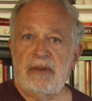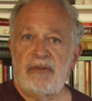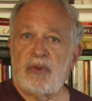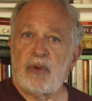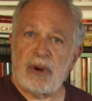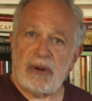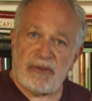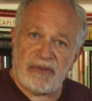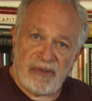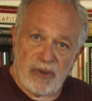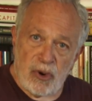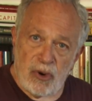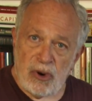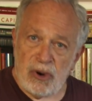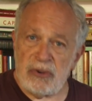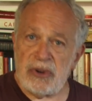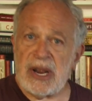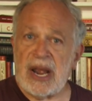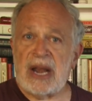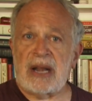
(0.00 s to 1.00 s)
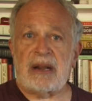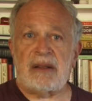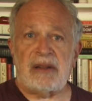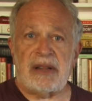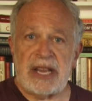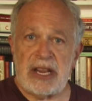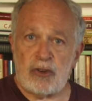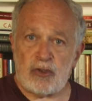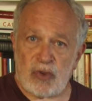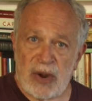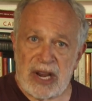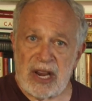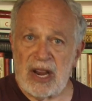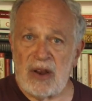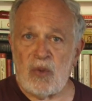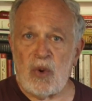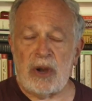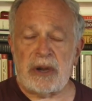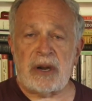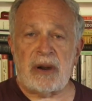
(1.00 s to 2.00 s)
For food and clean
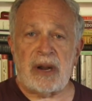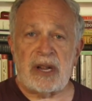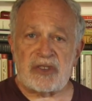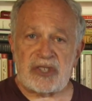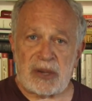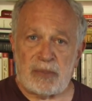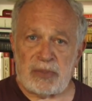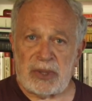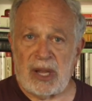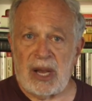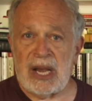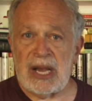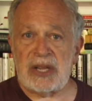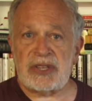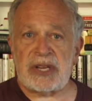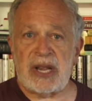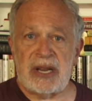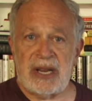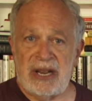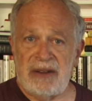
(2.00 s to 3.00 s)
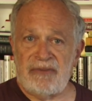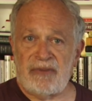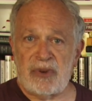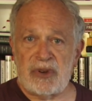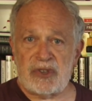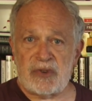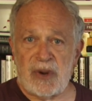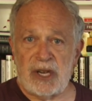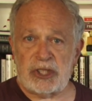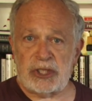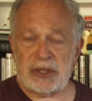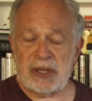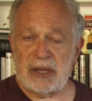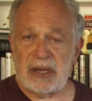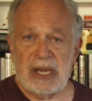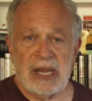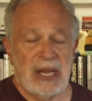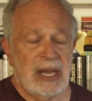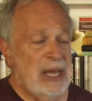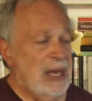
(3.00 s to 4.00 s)
drinking water and supplies and
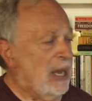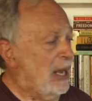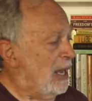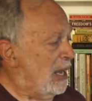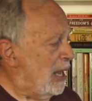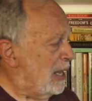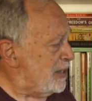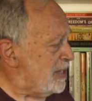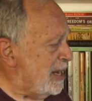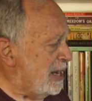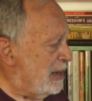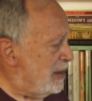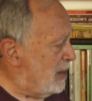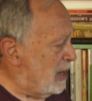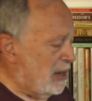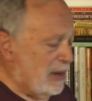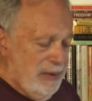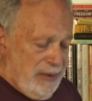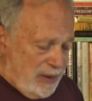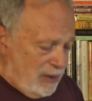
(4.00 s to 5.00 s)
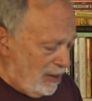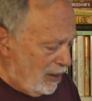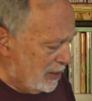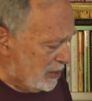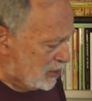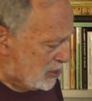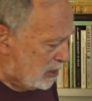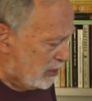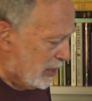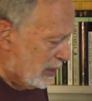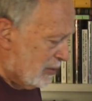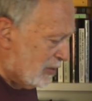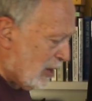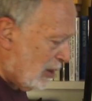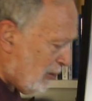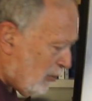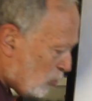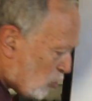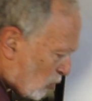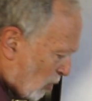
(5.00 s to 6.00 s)
infrastructure. I'll tell you, honestly,
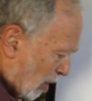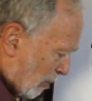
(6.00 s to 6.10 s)
Donald